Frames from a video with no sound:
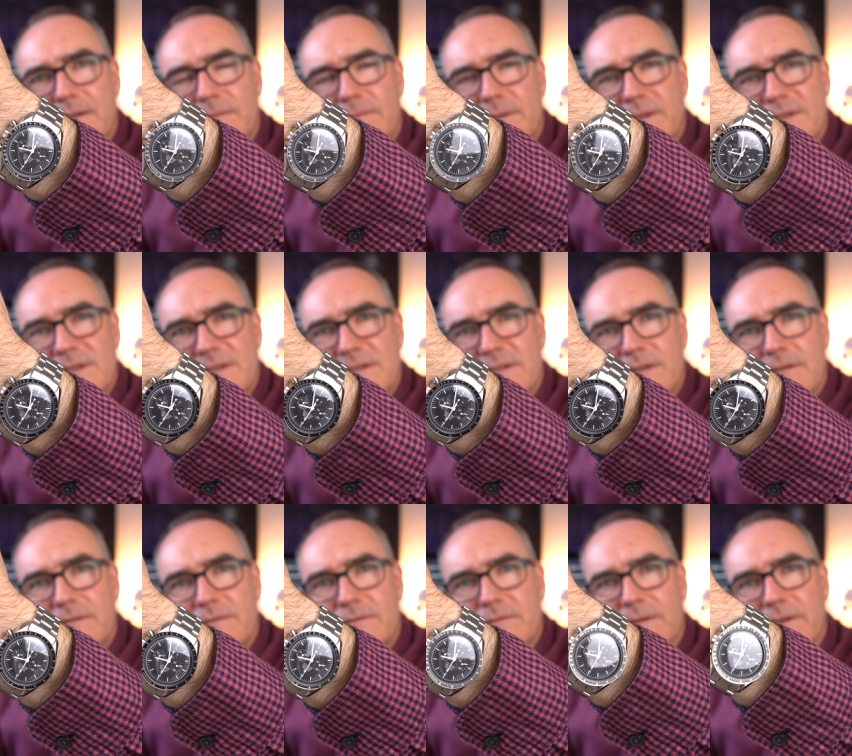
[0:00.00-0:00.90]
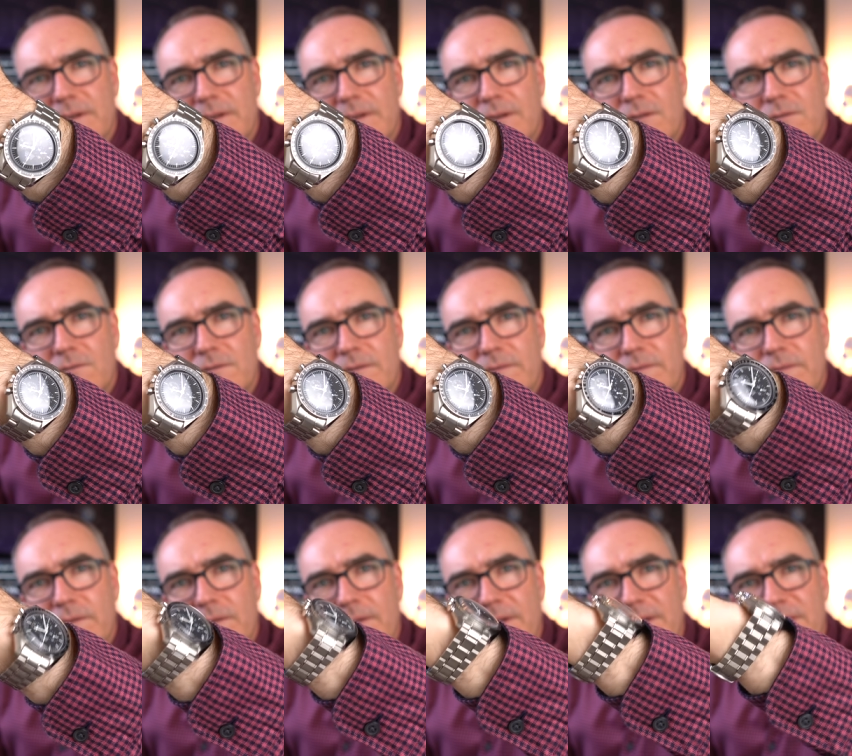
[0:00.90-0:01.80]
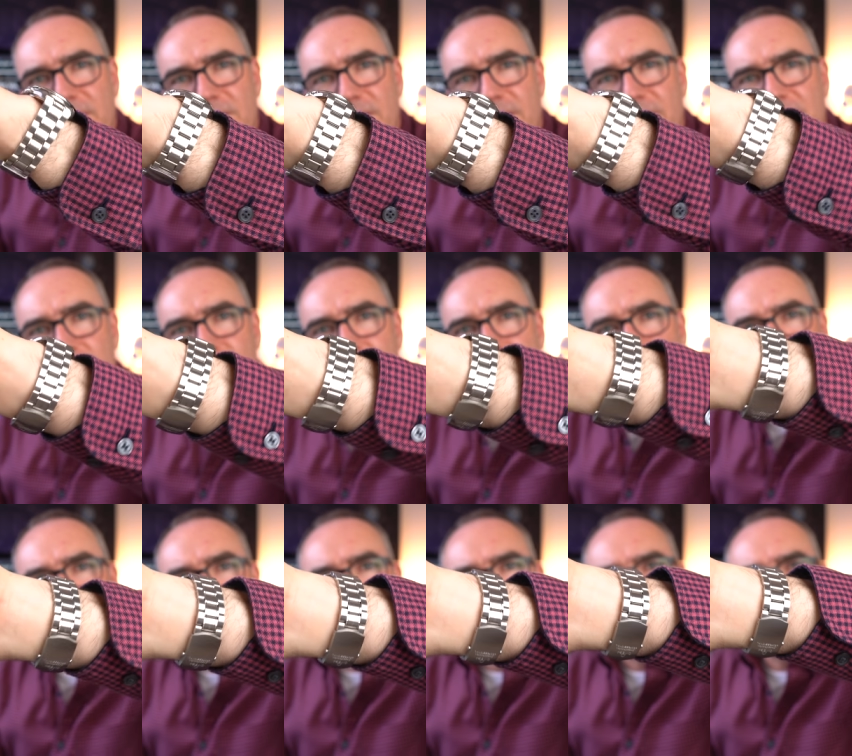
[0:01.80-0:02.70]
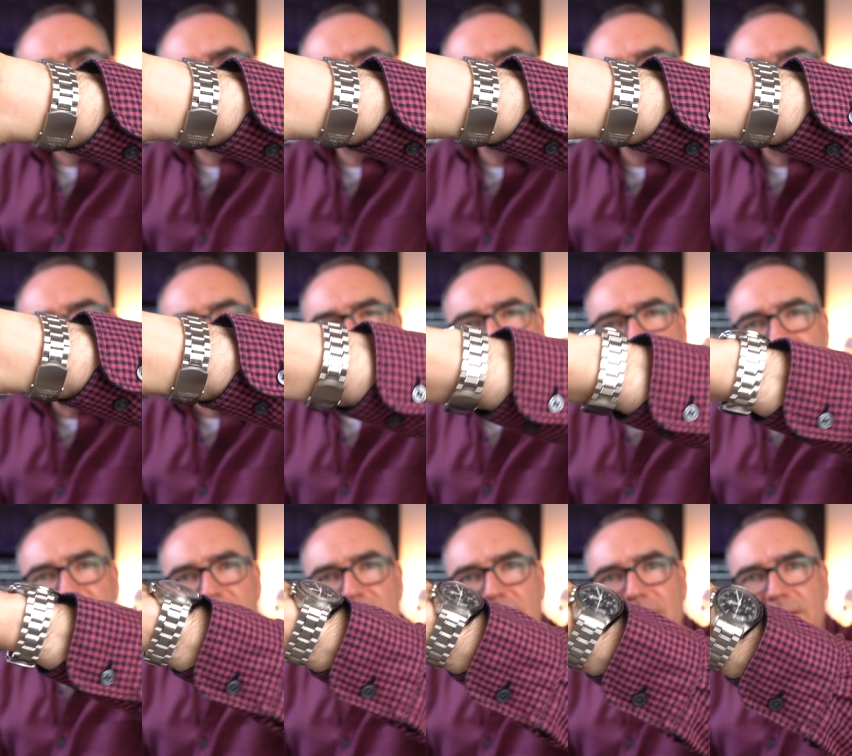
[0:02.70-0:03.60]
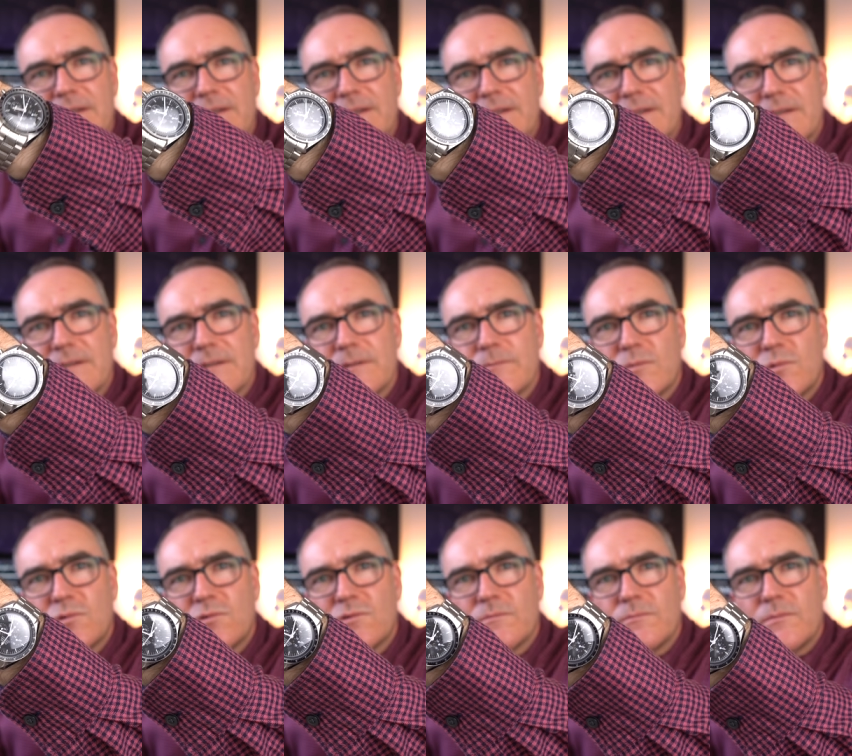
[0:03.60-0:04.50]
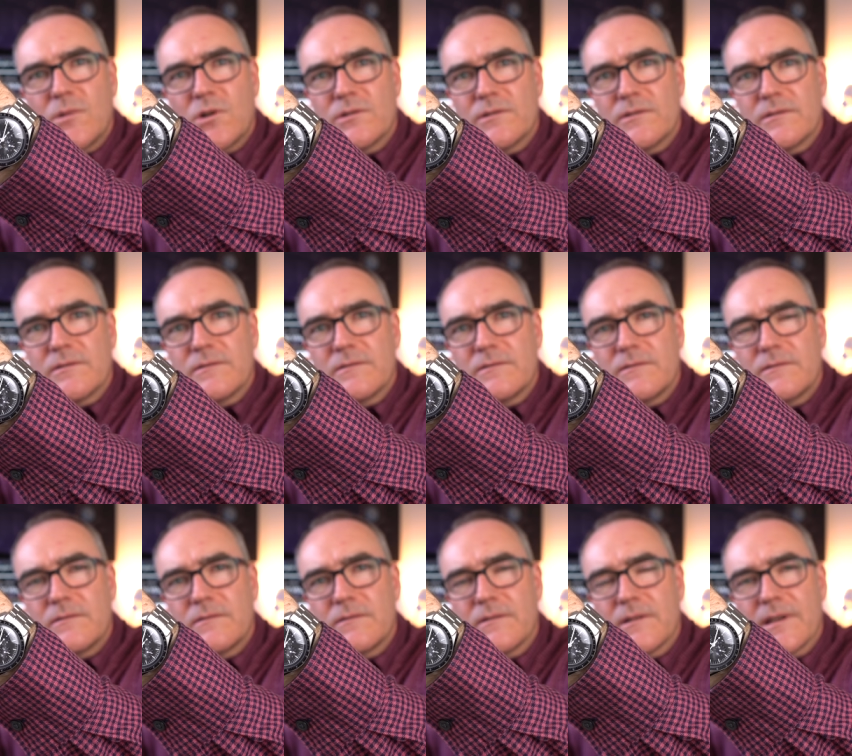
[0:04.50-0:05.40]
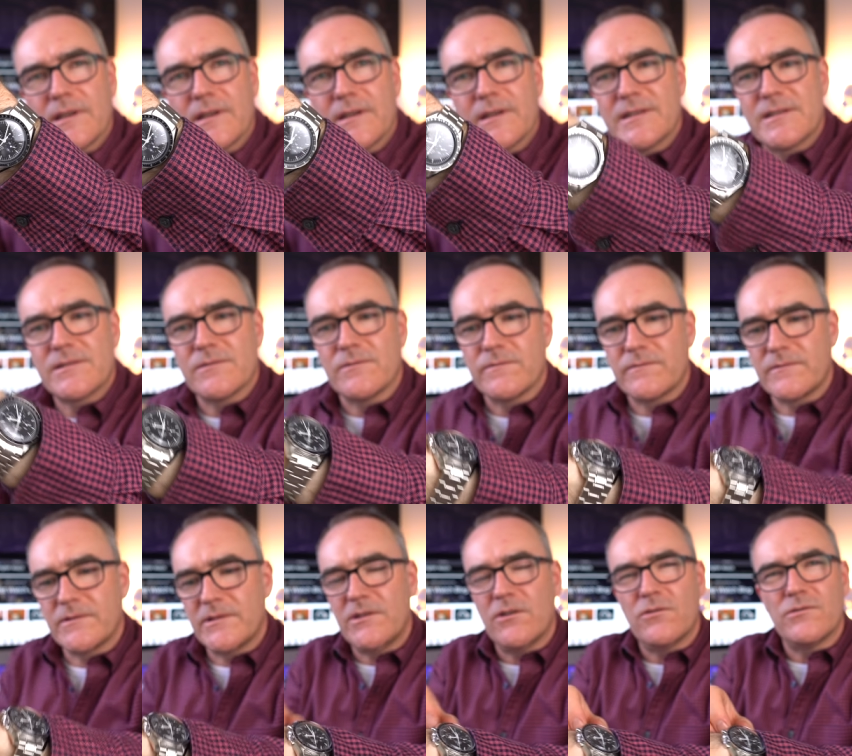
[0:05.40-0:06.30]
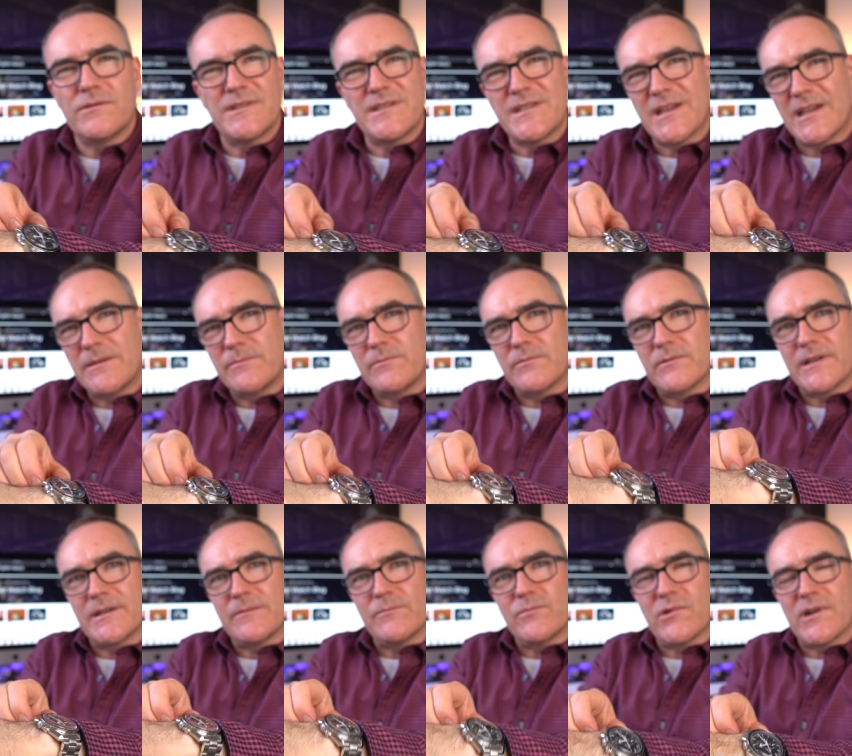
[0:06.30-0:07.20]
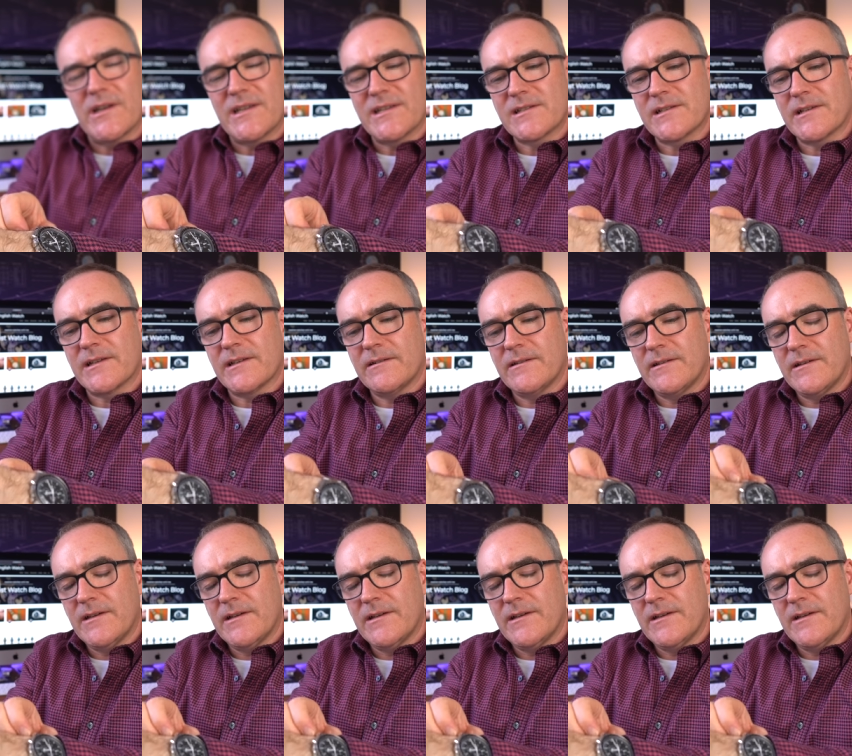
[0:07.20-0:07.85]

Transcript: because there's no uh, on-the-fly adjustment, and this is the more modern uh, sort of non-tapering bracelet